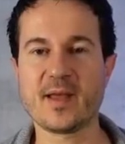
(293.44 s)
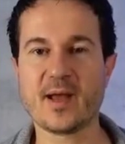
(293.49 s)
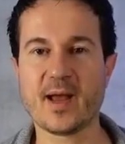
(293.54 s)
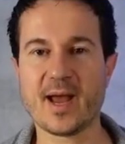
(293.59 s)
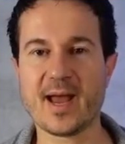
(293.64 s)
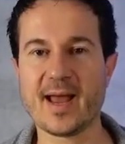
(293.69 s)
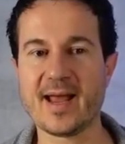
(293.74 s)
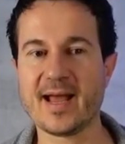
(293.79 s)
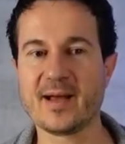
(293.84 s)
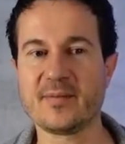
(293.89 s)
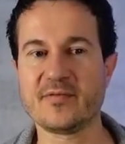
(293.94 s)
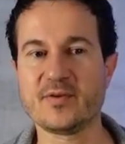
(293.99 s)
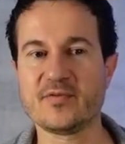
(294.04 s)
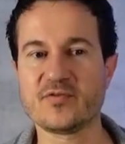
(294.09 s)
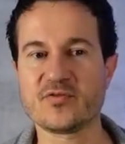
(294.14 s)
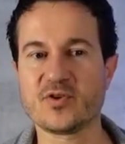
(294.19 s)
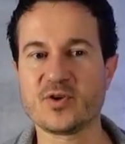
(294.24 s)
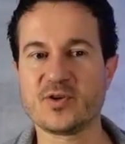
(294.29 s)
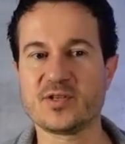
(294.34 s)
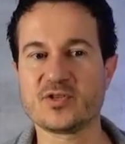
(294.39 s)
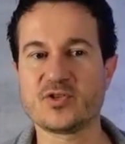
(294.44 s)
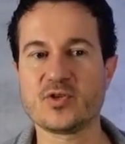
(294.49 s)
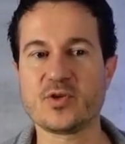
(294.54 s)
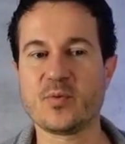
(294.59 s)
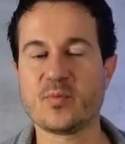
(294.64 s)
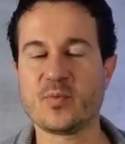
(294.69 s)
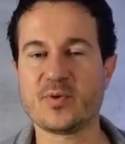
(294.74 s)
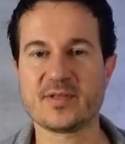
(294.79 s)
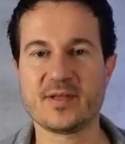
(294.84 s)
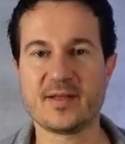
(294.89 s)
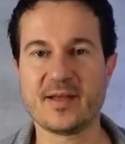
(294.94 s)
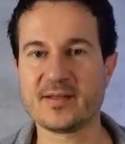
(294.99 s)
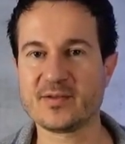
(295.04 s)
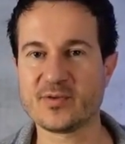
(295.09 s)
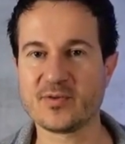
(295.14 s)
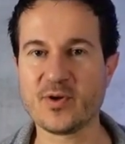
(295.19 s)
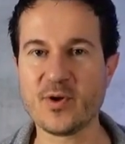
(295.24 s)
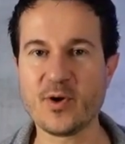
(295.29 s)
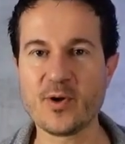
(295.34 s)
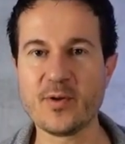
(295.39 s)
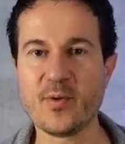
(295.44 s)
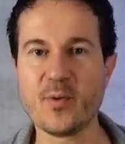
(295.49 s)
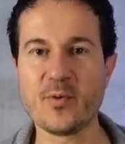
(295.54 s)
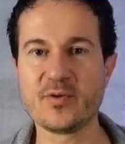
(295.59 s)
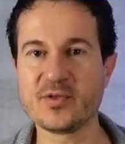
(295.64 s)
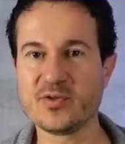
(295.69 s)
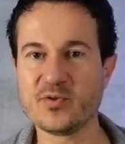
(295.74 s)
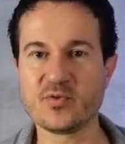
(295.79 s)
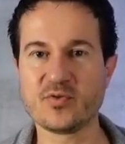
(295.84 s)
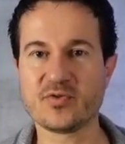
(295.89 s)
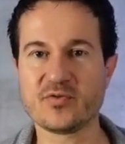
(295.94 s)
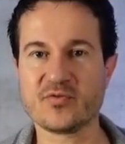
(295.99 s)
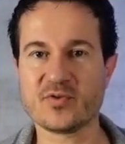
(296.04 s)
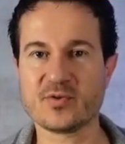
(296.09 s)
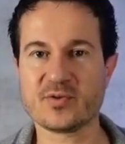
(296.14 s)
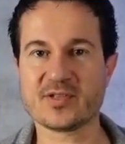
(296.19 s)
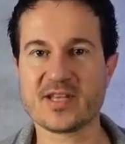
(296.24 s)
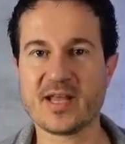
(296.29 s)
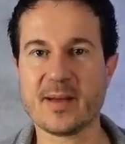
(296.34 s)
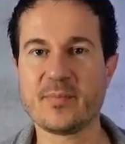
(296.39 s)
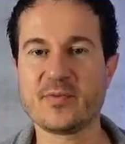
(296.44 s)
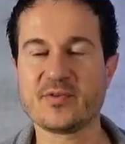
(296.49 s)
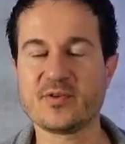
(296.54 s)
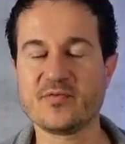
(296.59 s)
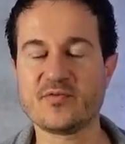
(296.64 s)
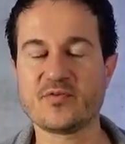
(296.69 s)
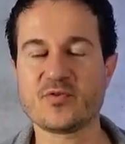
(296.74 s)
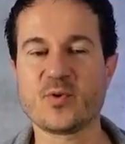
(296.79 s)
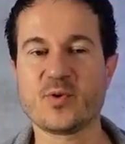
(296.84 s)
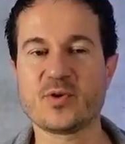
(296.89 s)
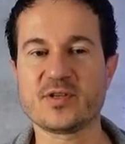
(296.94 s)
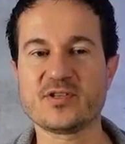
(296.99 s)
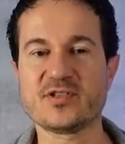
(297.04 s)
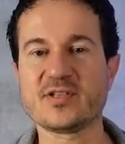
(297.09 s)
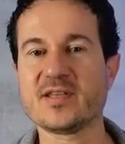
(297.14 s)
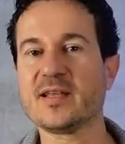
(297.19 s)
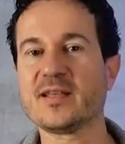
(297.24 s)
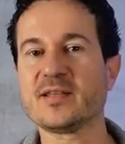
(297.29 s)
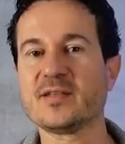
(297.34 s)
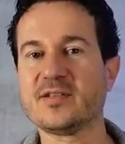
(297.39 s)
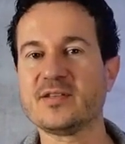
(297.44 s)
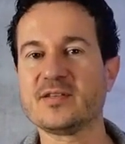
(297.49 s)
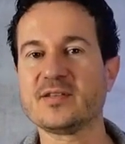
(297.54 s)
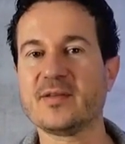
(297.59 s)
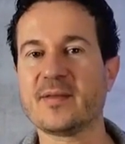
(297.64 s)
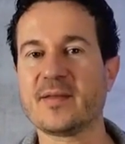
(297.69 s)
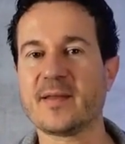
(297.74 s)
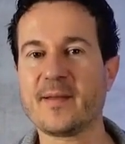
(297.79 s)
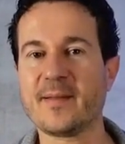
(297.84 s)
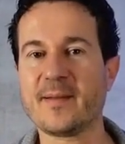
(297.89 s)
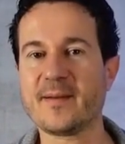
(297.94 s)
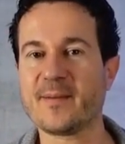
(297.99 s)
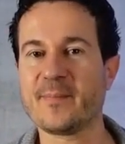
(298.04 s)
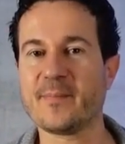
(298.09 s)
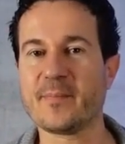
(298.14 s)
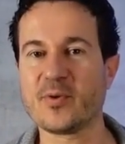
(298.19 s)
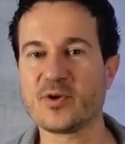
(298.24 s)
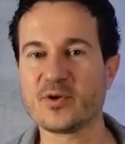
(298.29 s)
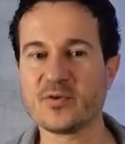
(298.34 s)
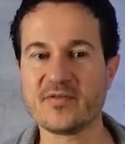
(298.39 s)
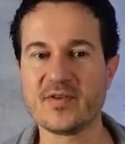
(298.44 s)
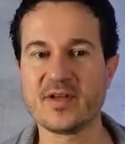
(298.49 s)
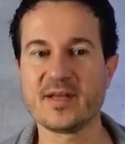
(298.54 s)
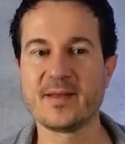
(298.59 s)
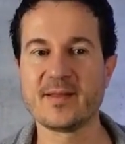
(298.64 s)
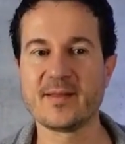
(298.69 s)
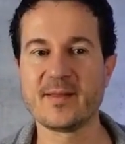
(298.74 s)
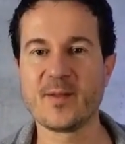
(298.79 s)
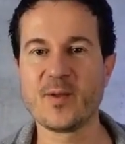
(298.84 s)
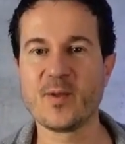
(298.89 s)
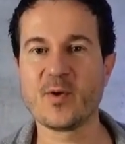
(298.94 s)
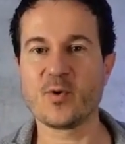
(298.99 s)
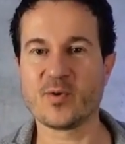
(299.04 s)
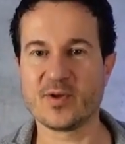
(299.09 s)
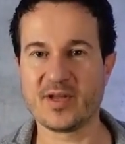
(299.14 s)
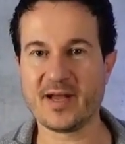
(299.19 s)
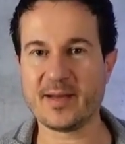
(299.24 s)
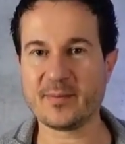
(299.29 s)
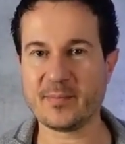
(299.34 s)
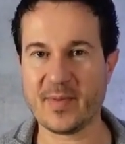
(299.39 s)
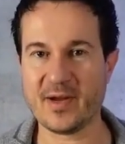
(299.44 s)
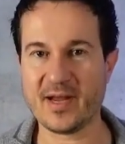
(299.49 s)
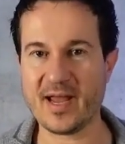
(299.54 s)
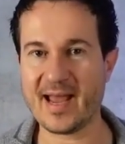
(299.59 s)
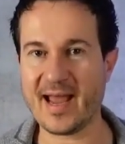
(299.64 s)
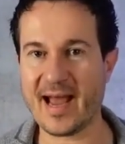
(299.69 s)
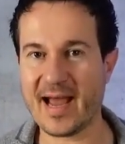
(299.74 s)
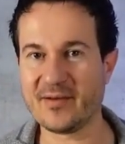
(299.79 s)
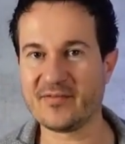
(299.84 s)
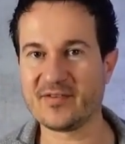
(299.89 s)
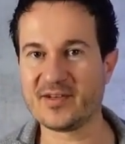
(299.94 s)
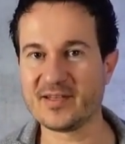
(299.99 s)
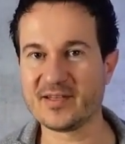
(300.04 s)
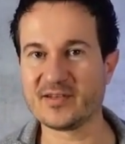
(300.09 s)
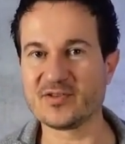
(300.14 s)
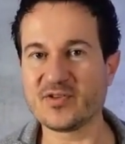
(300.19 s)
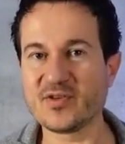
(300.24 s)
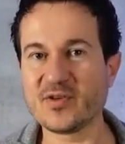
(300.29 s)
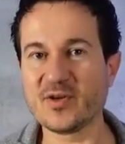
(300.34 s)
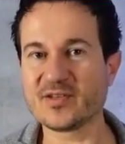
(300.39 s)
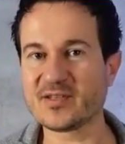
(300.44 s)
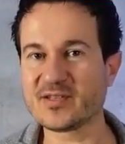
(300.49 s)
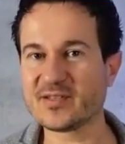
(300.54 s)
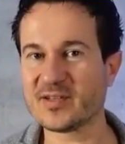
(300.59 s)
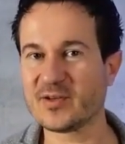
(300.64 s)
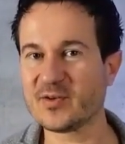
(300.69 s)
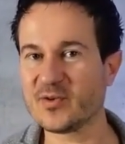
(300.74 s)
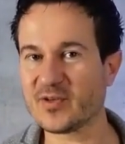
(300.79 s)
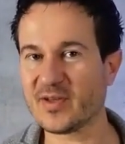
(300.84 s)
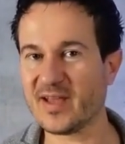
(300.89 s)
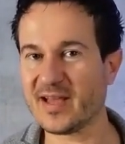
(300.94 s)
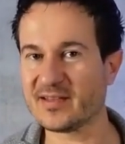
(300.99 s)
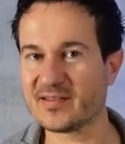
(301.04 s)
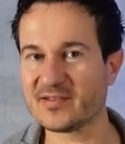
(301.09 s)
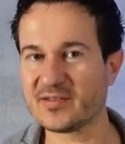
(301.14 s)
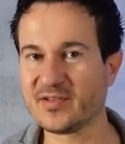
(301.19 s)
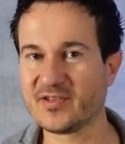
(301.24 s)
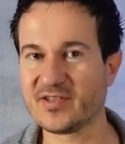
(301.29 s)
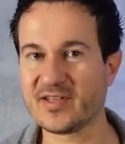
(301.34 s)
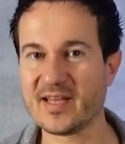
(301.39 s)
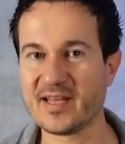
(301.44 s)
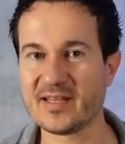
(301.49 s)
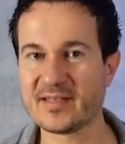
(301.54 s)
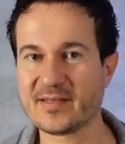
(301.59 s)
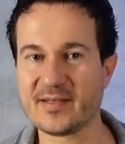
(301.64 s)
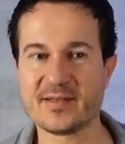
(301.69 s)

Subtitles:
I have a furniture with an internal useful depth of 46. Perfect. Okay, but I haven't inserted the connectors yet.